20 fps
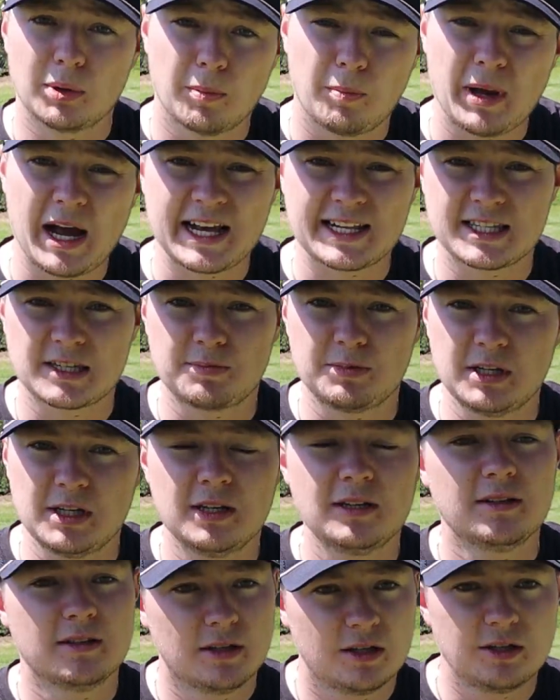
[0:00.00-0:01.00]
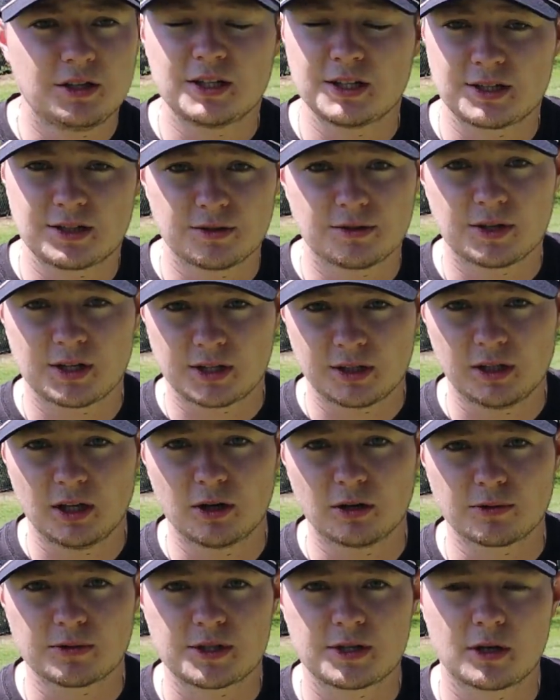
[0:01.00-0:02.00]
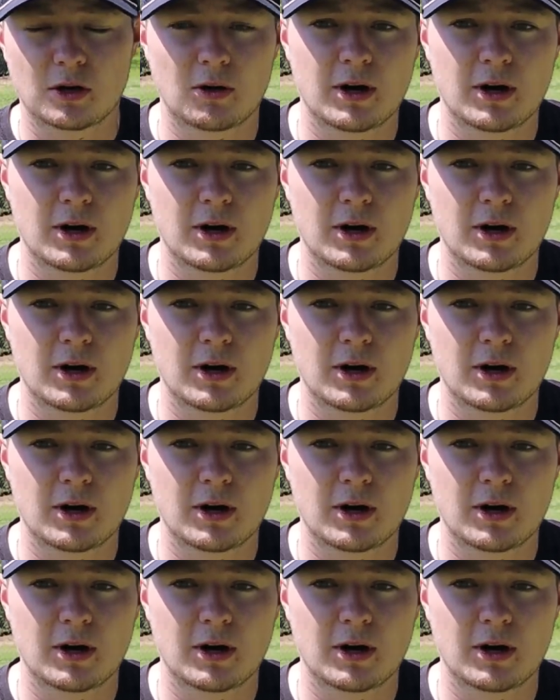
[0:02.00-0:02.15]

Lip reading: but bad speed, you can still get close.